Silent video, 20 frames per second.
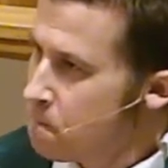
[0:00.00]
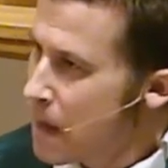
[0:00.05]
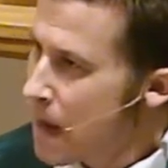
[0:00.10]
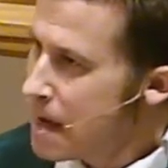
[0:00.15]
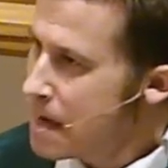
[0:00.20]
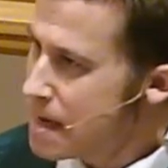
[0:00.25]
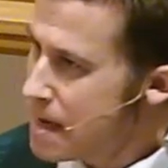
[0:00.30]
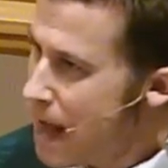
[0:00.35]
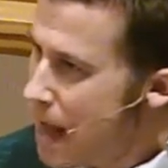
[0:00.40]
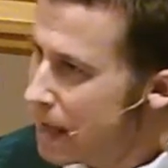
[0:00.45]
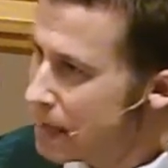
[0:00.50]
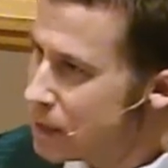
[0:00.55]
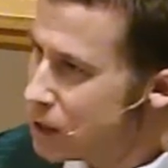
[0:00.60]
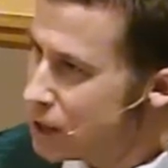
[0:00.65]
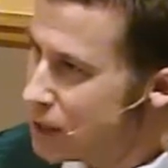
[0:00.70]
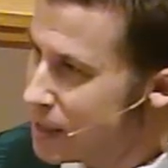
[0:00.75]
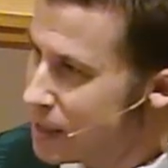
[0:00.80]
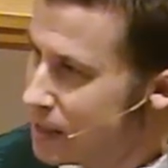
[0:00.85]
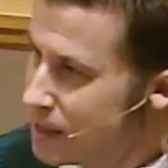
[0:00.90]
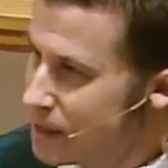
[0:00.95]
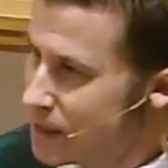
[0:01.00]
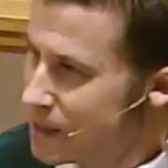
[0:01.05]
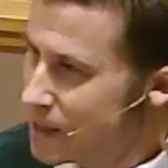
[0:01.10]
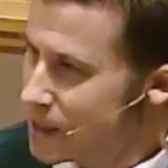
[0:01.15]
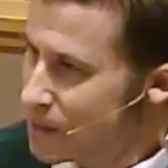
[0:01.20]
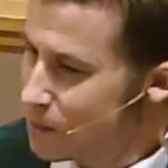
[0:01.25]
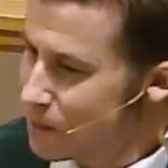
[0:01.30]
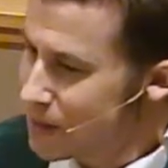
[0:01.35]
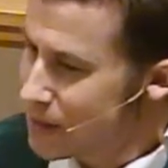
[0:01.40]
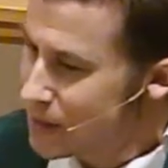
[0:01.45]
And yet Jesus
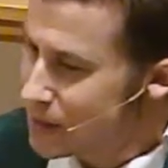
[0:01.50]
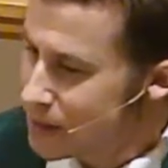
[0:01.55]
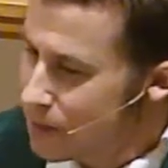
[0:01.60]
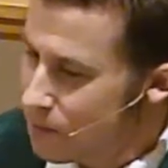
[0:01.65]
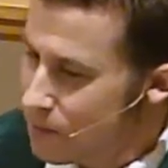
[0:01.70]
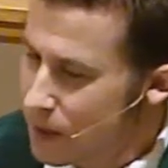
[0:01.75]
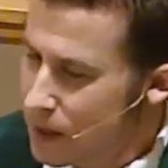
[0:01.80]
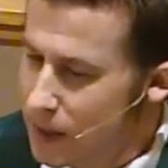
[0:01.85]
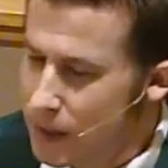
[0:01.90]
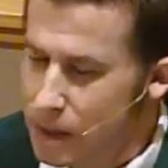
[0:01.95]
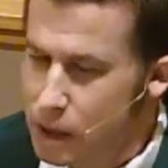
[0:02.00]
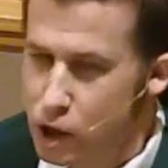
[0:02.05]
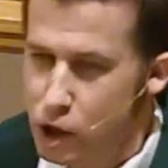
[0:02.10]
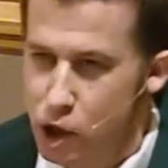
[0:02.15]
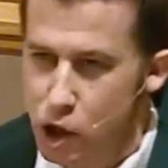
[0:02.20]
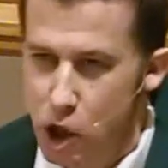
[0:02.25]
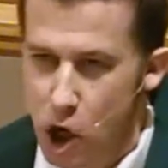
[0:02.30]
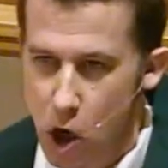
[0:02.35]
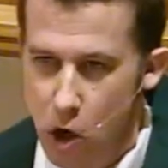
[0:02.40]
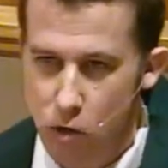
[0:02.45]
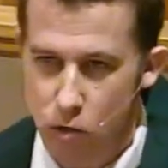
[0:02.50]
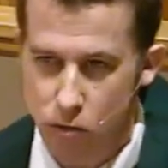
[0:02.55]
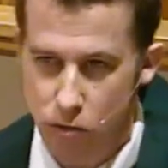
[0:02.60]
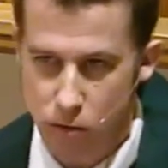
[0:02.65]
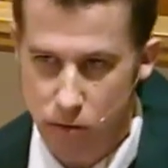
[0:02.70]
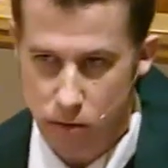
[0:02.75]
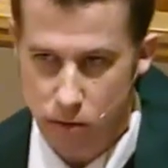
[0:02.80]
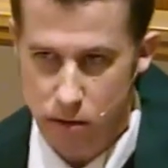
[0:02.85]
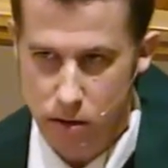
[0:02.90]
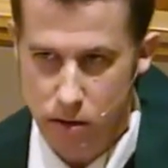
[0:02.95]
specifically
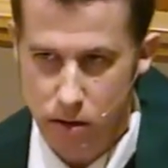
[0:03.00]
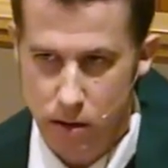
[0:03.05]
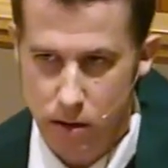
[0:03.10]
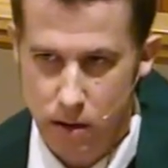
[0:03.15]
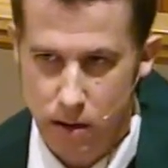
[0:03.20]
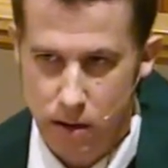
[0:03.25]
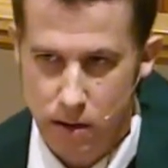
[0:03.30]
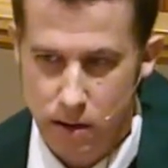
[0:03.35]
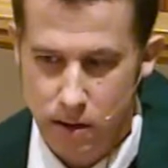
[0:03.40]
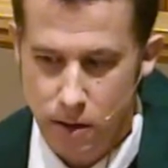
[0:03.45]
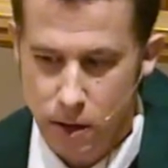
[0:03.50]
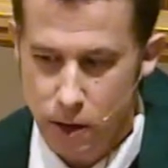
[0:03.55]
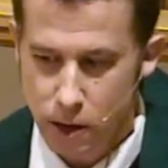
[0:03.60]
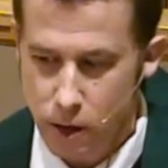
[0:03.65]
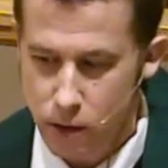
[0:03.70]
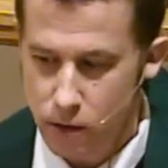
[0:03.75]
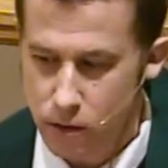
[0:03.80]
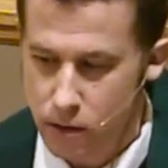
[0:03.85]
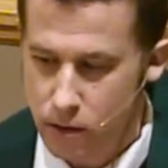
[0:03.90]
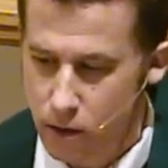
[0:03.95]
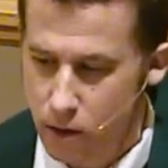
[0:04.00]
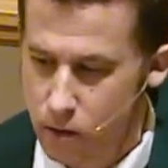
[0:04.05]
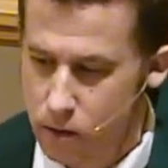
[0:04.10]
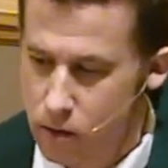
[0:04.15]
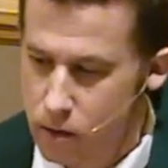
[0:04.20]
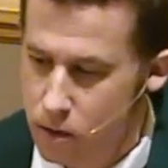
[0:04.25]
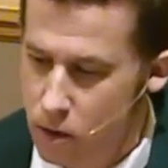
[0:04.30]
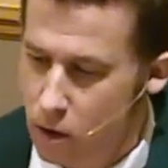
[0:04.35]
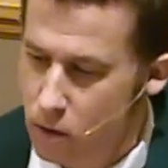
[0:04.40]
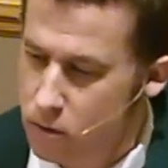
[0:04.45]
chose to use
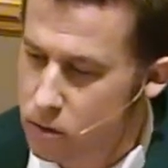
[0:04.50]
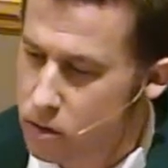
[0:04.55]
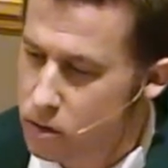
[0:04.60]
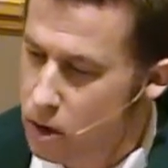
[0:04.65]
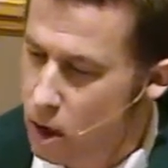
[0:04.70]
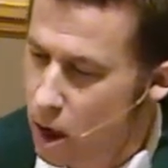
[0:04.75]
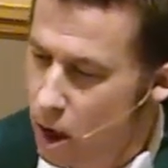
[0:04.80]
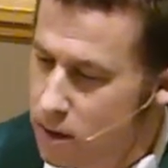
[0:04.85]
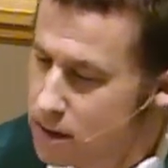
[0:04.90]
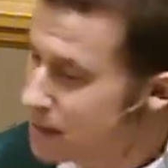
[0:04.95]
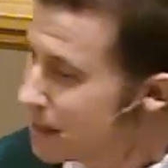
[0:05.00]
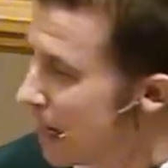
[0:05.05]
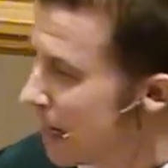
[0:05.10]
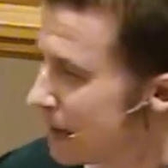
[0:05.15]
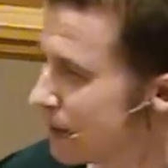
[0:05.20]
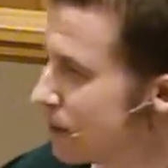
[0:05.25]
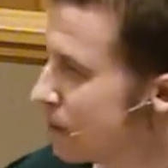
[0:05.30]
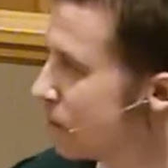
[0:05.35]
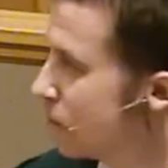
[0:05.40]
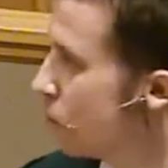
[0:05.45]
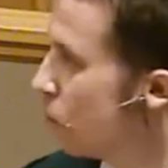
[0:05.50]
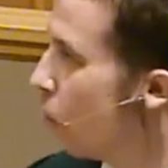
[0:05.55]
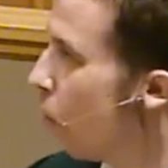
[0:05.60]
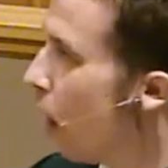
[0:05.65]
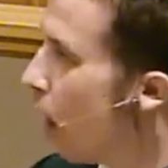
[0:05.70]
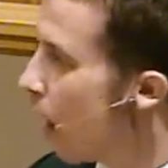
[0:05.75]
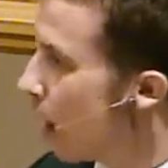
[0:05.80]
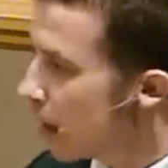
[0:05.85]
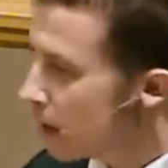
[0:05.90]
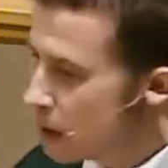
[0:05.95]
those stone jars. Not just
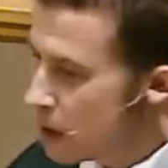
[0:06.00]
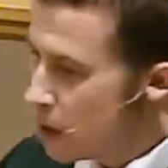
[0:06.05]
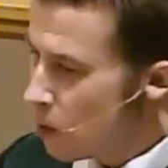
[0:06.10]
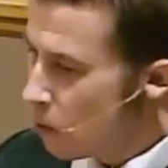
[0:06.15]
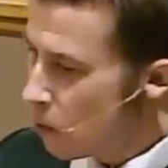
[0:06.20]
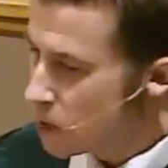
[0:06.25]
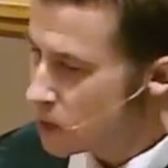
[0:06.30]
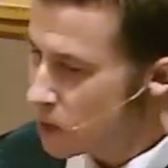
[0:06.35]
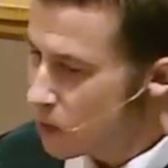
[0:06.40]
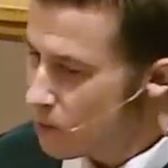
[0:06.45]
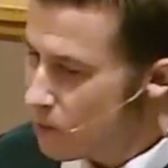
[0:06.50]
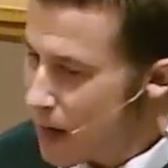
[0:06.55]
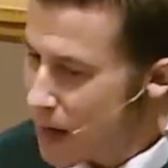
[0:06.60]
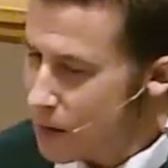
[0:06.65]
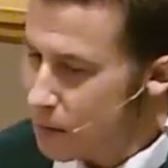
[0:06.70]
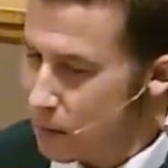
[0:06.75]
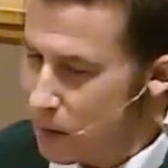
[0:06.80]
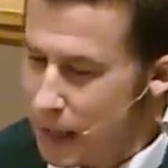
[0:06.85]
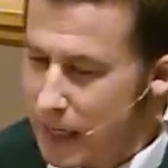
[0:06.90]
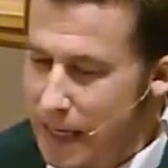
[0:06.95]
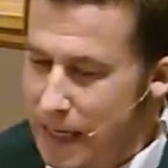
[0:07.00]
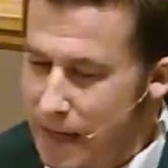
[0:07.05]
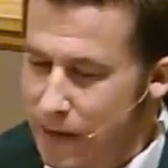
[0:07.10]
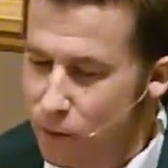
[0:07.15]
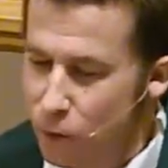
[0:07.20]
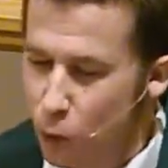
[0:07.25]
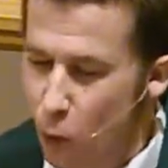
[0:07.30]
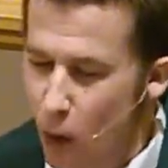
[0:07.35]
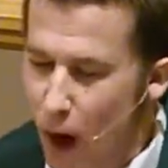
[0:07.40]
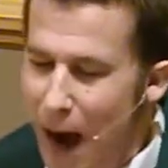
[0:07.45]
one, which have made plenty
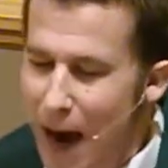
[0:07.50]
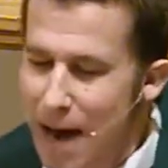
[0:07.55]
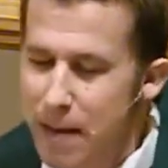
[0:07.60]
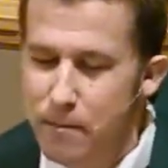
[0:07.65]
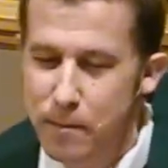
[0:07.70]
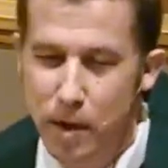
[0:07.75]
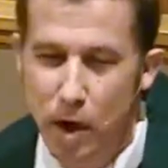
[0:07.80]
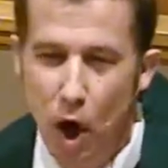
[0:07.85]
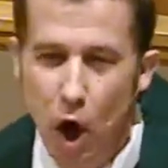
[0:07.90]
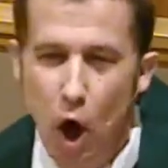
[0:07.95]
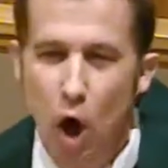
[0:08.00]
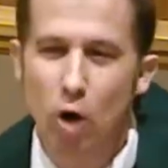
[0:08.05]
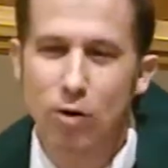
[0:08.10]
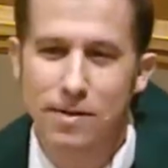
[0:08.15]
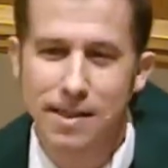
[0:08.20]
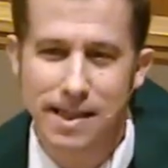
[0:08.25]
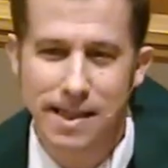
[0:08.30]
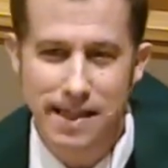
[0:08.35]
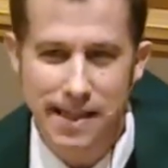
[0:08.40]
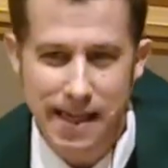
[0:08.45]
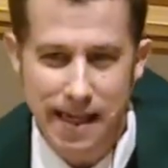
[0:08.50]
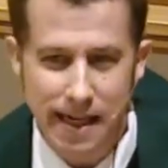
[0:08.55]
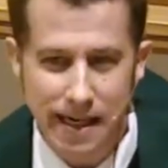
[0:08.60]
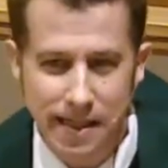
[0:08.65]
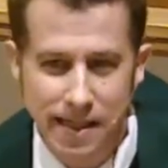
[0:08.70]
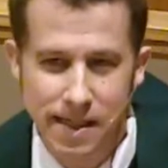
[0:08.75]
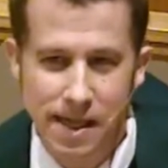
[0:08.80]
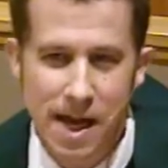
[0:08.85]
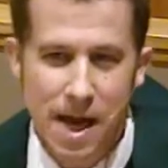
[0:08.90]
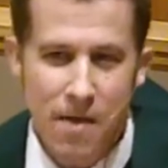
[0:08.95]
of wine, but all
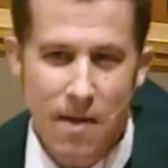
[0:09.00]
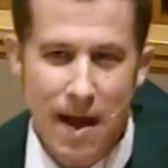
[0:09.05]
six.